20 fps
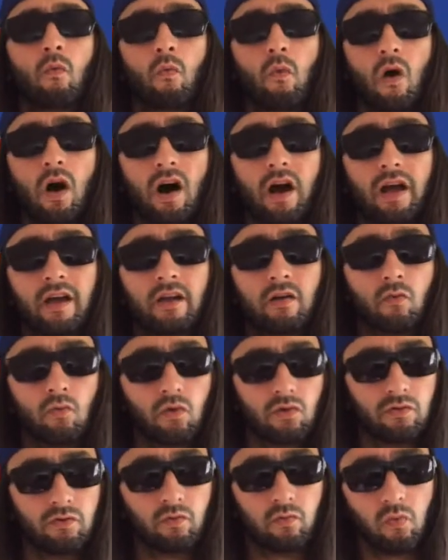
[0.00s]
why
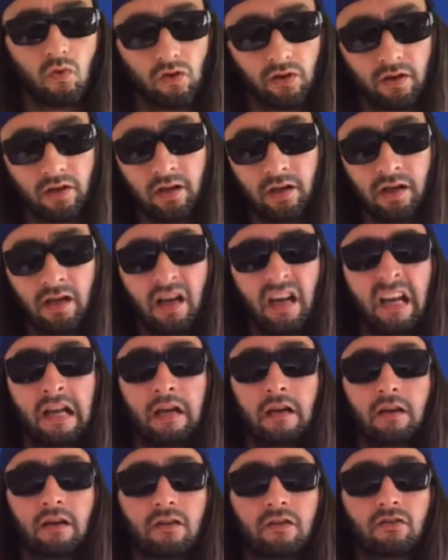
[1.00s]
wouldn't one
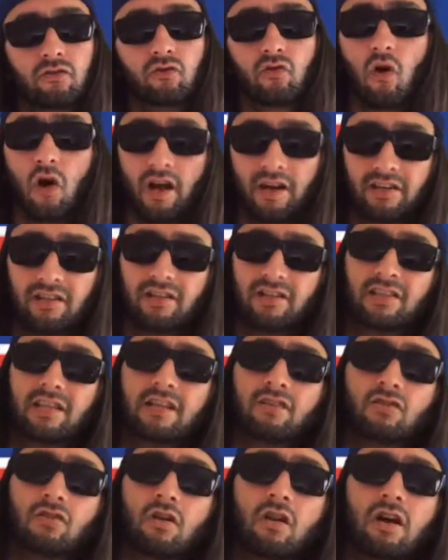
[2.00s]
try to
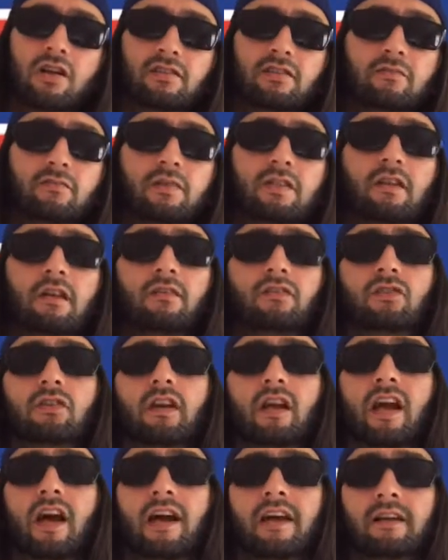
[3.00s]
decentralize themselves,
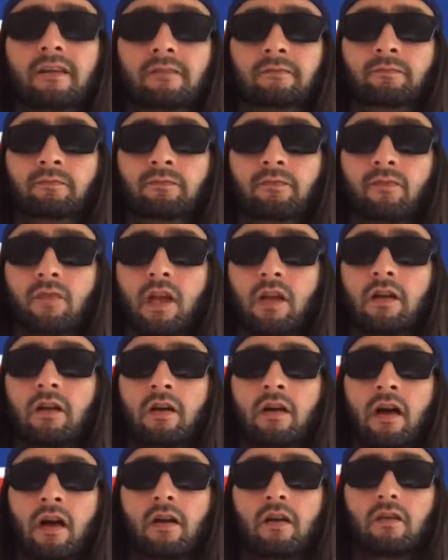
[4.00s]
okay?
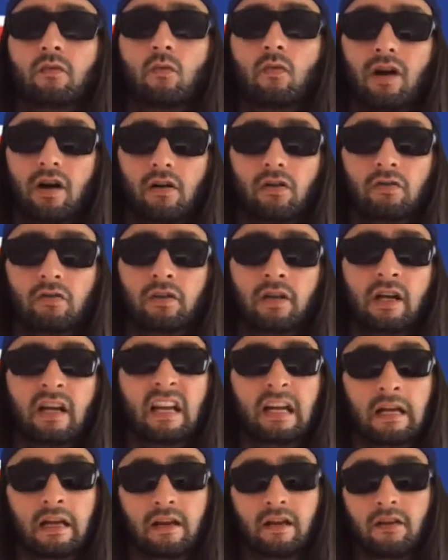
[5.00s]
Well,
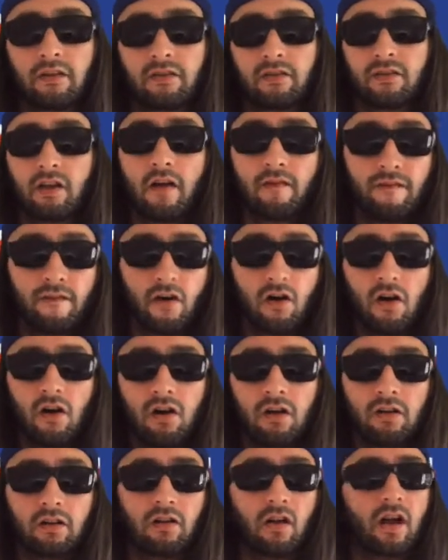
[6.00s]
so
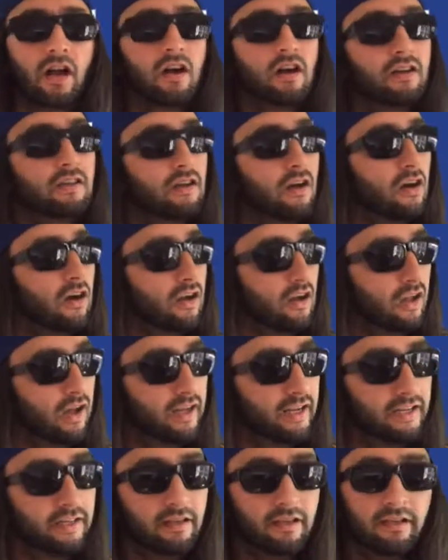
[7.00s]
far, like I've
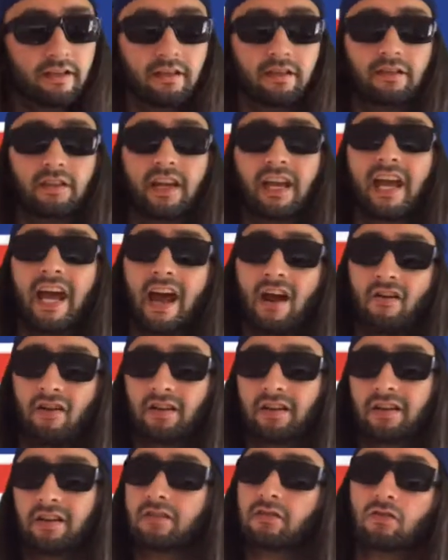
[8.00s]
highlighted, the
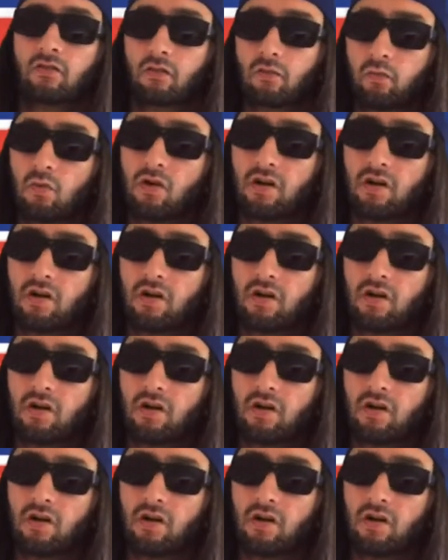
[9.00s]
carrot is not